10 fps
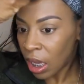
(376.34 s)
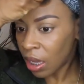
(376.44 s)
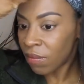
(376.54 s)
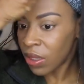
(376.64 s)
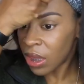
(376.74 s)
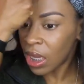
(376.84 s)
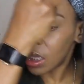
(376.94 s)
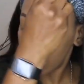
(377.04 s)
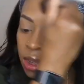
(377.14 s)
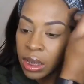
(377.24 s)

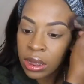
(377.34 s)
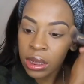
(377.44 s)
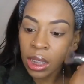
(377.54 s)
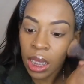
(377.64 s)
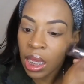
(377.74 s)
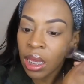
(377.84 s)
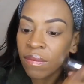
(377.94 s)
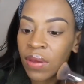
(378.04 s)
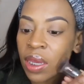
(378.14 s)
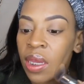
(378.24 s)
Everything looks
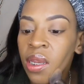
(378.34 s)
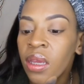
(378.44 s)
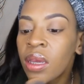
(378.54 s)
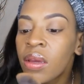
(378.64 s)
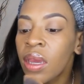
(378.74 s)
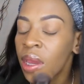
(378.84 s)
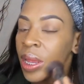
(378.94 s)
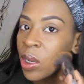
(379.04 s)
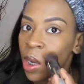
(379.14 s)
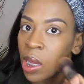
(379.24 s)
even
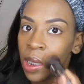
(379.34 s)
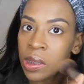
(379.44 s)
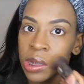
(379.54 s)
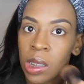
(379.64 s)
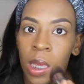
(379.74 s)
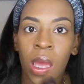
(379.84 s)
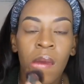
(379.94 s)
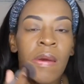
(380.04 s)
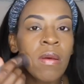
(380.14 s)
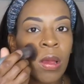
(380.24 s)
and nice.
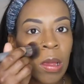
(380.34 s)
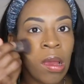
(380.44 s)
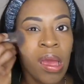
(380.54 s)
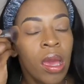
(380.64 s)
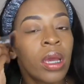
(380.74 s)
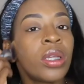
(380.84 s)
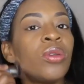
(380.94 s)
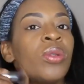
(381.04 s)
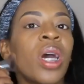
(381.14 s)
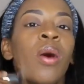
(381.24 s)

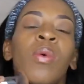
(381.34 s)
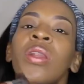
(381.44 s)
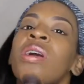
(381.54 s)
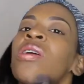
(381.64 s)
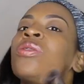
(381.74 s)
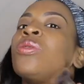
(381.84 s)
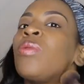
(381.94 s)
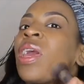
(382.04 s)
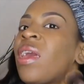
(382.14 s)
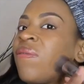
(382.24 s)
You don't want to go
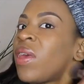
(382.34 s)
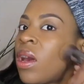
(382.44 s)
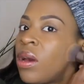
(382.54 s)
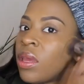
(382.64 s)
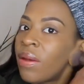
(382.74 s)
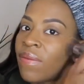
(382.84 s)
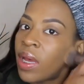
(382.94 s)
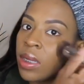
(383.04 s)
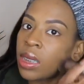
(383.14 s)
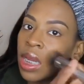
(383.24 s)
too heavy on your
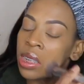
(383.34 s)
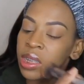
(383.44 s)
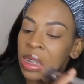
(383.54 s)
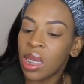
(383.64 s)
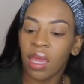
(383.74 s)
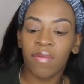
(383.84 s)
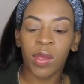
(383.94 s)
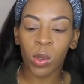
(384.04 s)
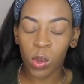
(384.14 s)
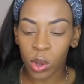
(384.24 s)
foundation if
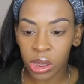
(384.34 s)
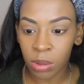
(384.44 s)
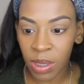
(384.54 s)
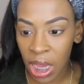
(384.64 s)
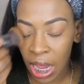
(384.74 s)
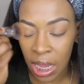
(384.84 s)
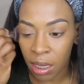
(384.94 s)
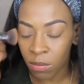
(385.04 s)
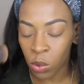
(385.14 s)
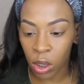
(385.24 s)
you're going to be
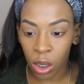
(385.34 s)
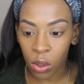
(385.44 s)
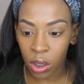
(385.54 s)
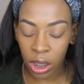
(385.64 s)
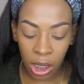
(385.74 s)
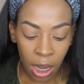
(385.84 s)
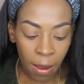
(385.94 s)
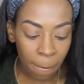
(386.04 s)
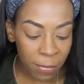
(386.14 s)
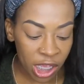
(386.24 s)
adding more on,
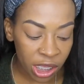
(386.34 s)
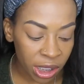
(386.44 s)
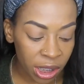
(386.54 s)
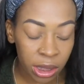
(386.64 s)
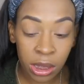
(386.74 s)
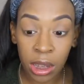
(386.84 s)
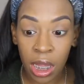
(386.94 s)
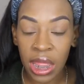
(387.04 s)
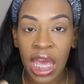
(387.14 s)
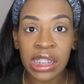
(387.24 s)
because
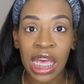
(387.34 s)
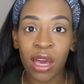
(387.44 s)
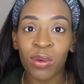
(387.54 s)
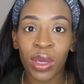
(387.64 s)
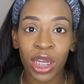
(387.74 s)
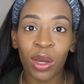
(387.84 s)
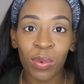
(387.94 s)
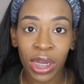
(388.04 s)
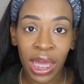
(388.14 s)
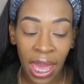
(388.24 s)
that's how you end up
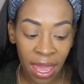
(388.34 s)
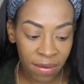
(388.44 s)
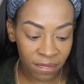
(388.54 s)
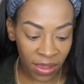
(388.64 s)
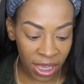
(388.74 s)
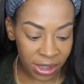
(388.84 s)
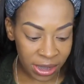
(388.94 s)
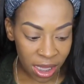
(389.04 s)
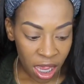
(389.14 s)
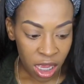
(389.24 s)
with a cake face.